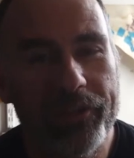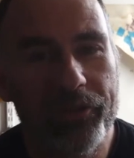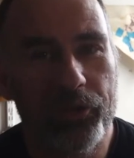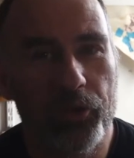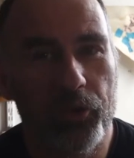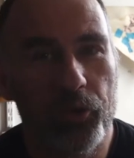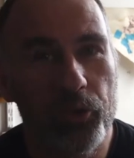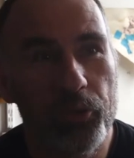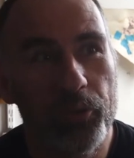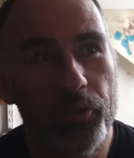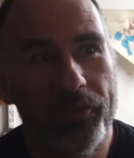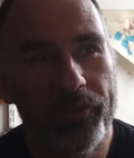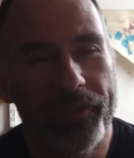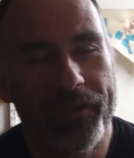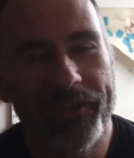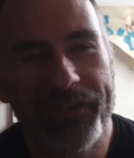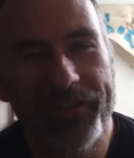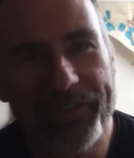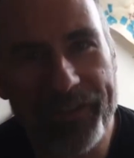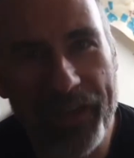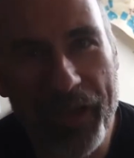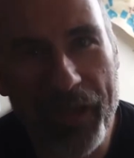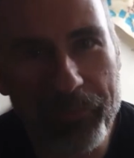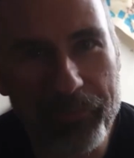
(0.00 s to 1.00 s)
to the
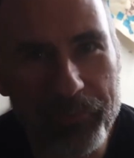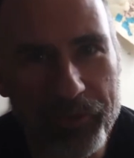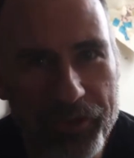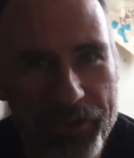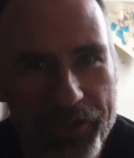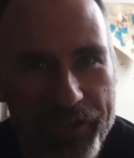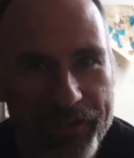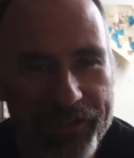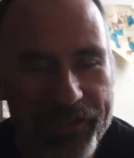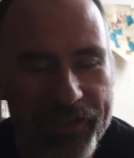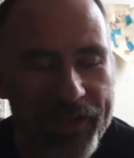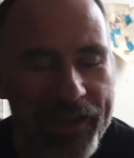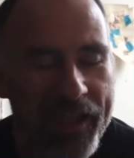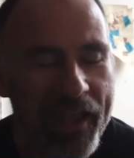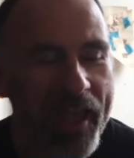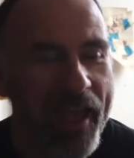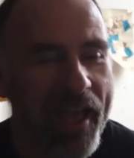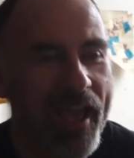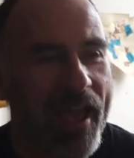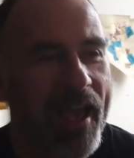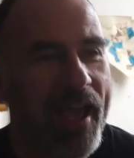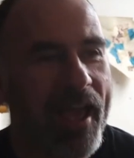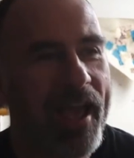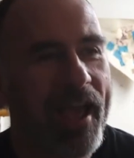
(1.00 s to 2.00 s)
exam season.
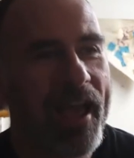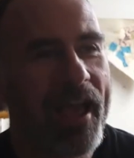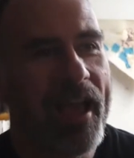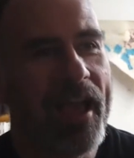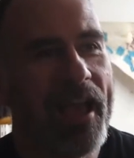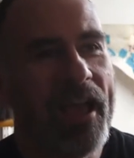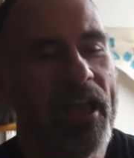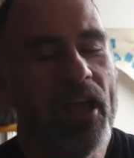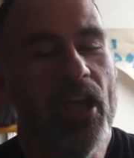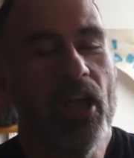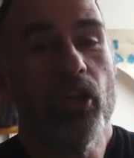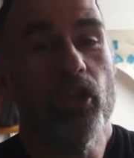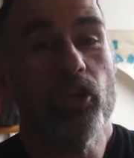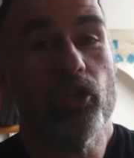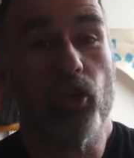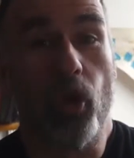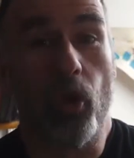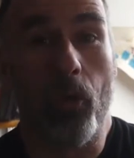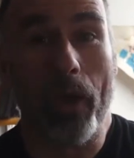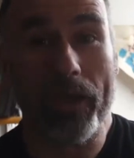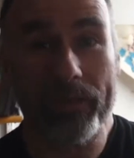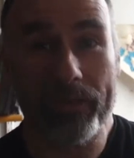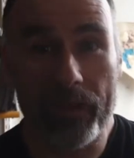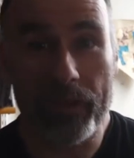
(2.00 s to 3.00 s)

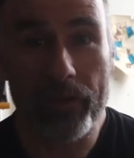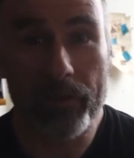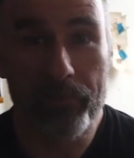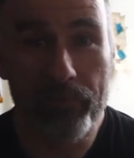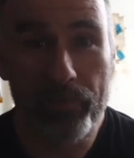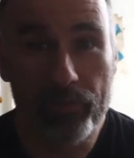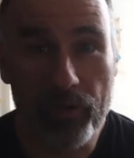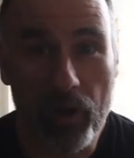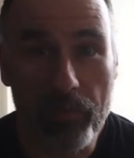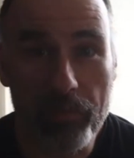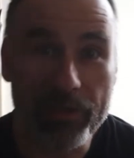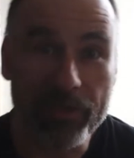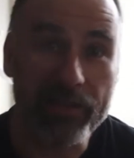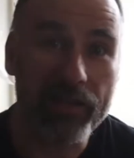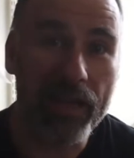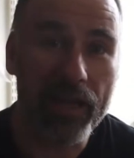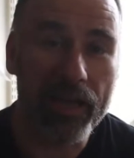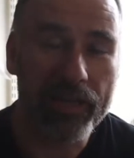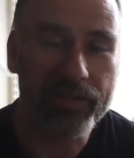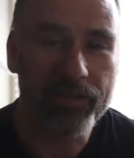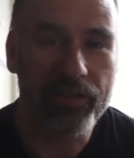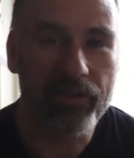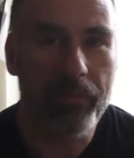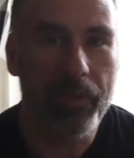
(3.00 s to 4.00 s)
So as I promised
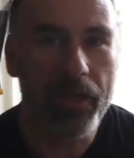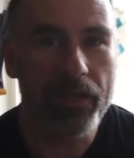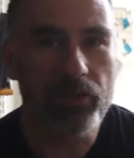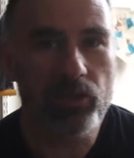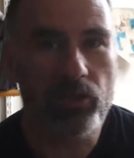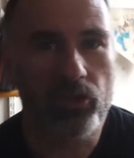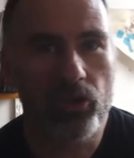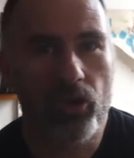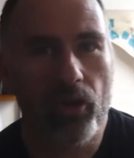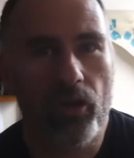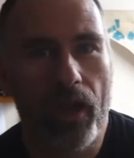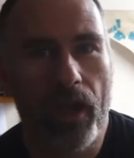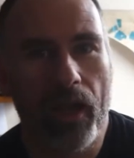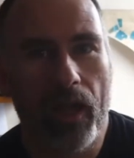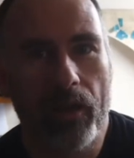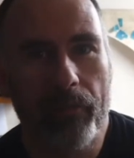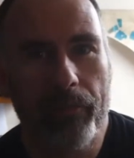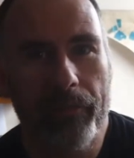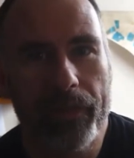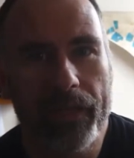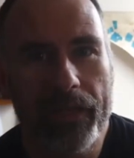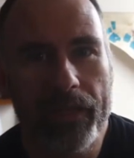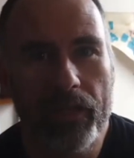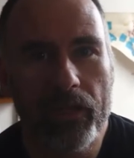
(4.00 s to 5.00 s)
last semester, I'll
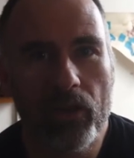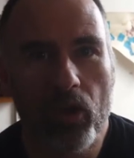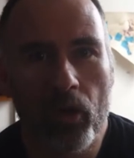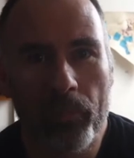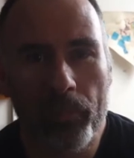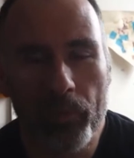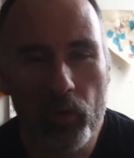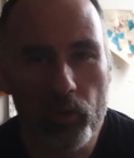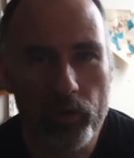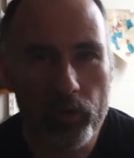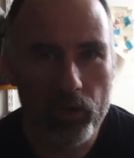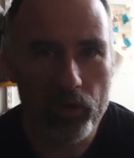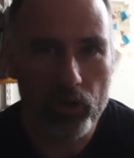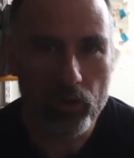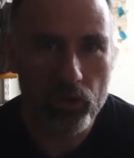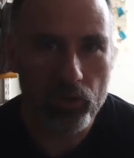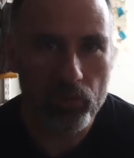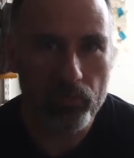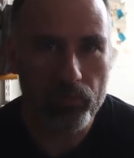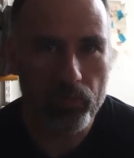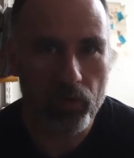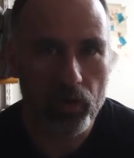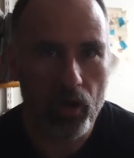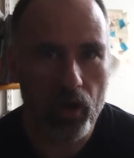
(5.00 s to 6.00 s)
be uploading a
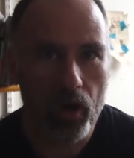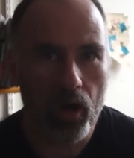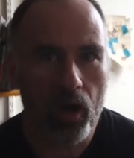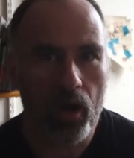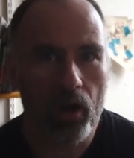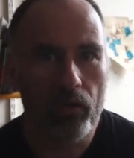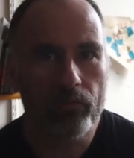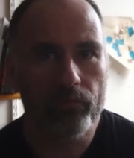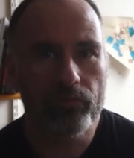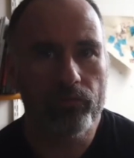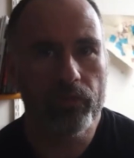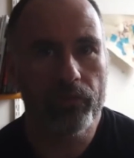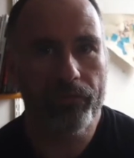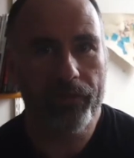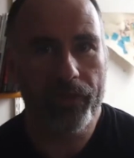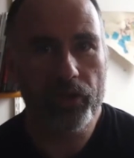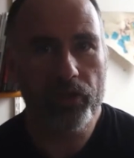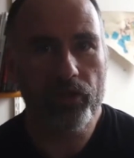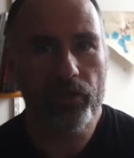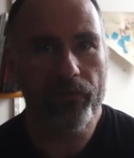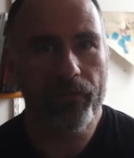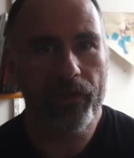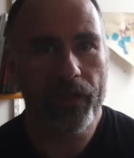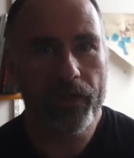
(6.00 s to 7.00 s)
number of
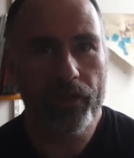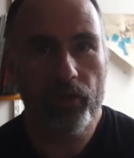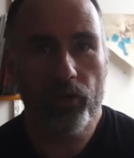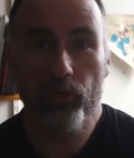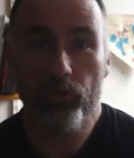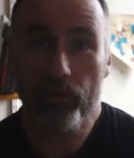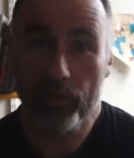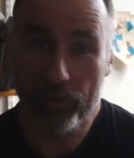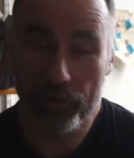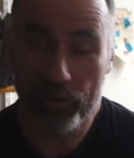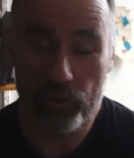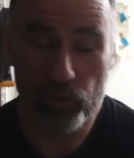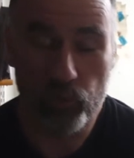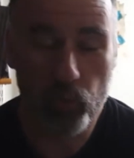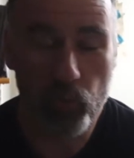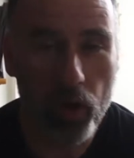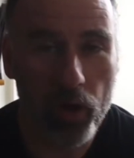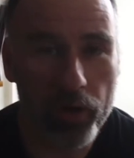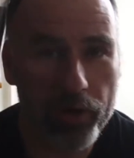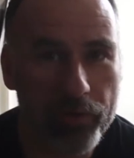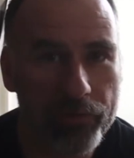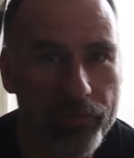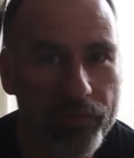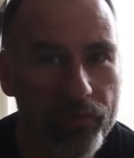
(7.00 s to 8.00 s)
revision videos. This is
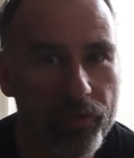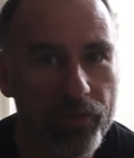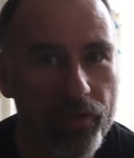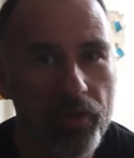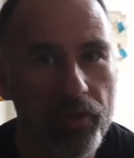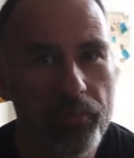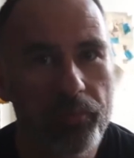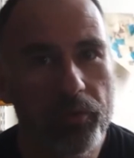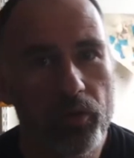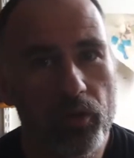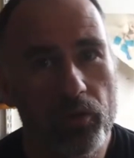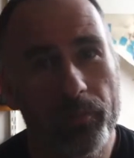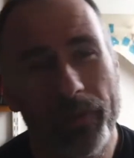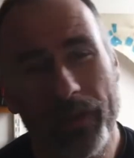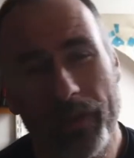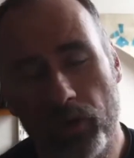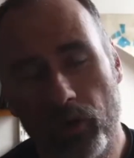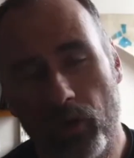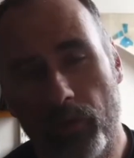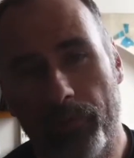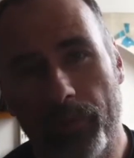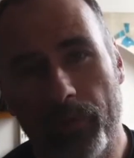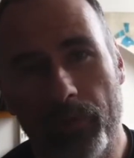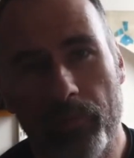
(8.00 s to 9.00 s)
one of them. There'll be a
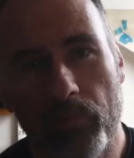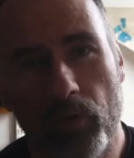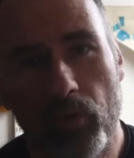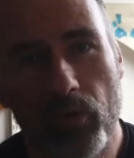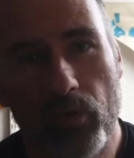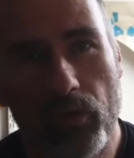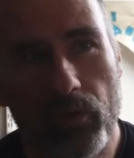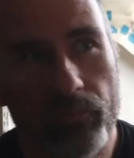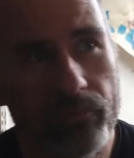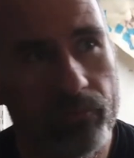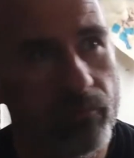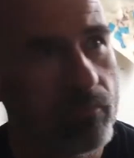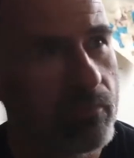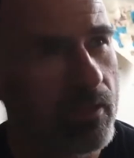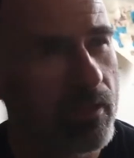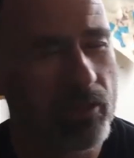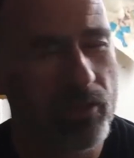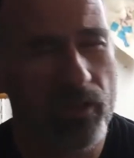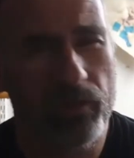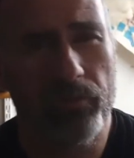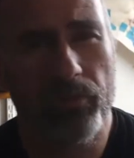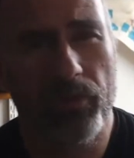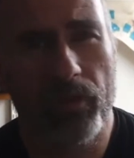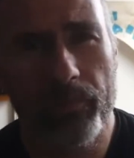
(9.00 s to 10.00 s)
couple more,
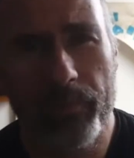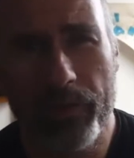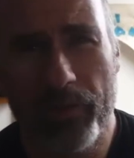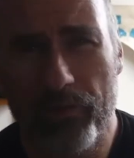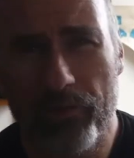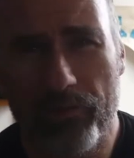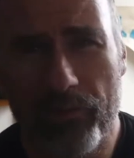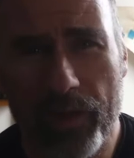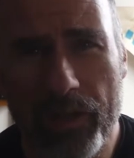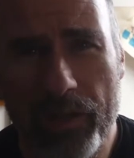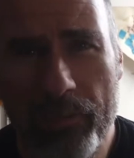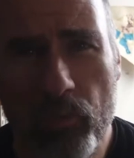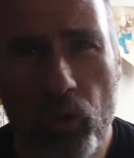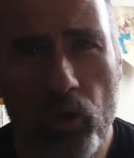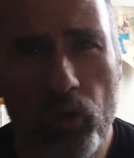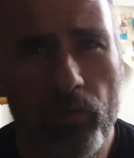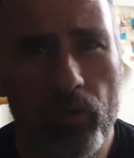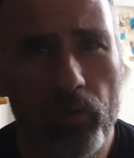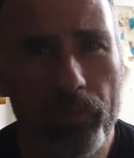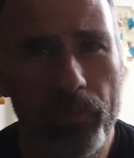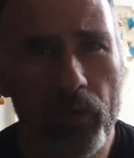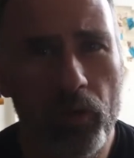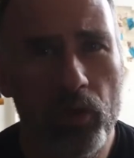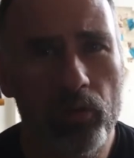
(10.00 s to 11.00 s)
actually probably 3
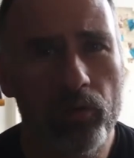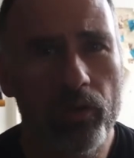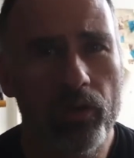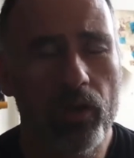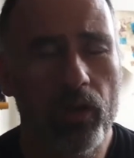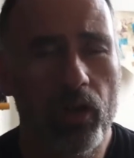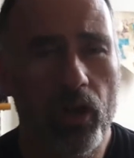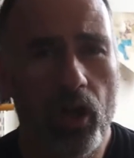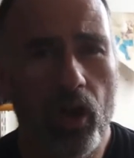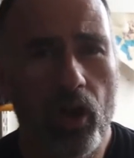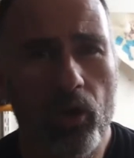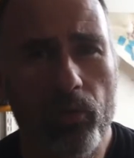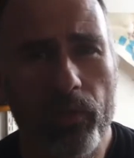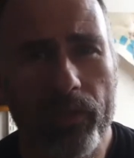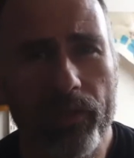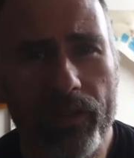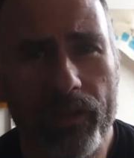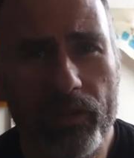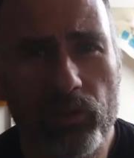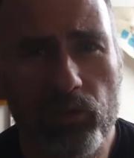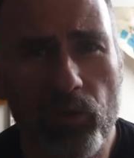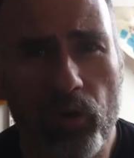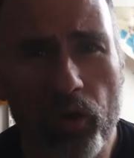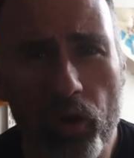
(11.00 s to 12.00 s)
more uploaded along with
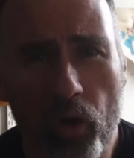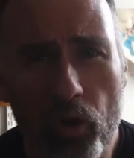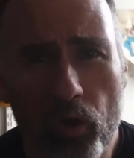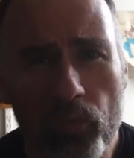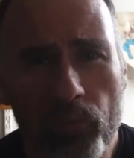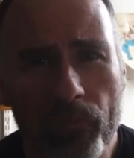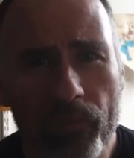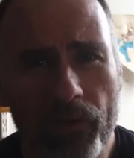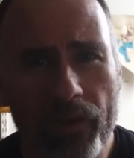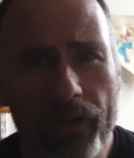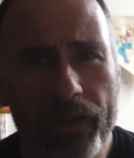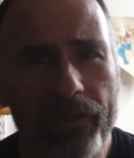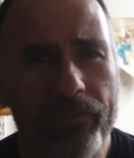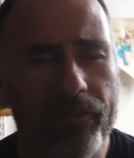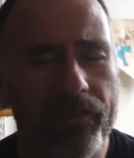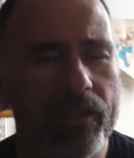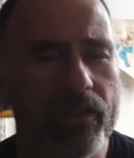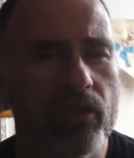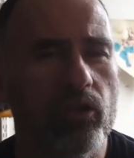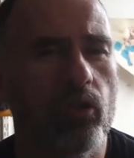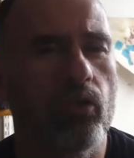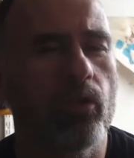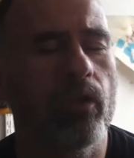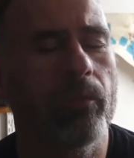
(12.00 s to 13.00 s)
this one, hopefully if
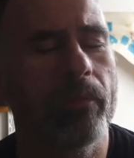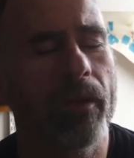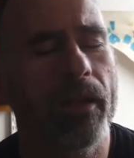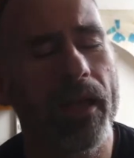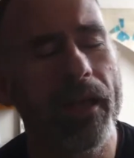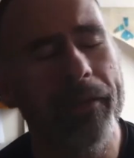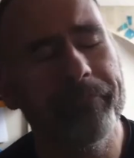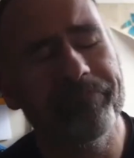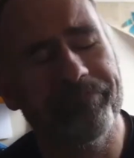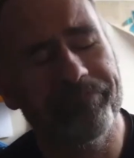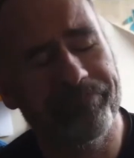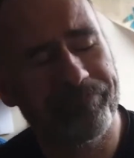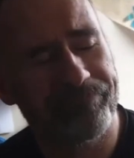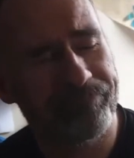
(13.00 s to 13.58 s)
things go to plan.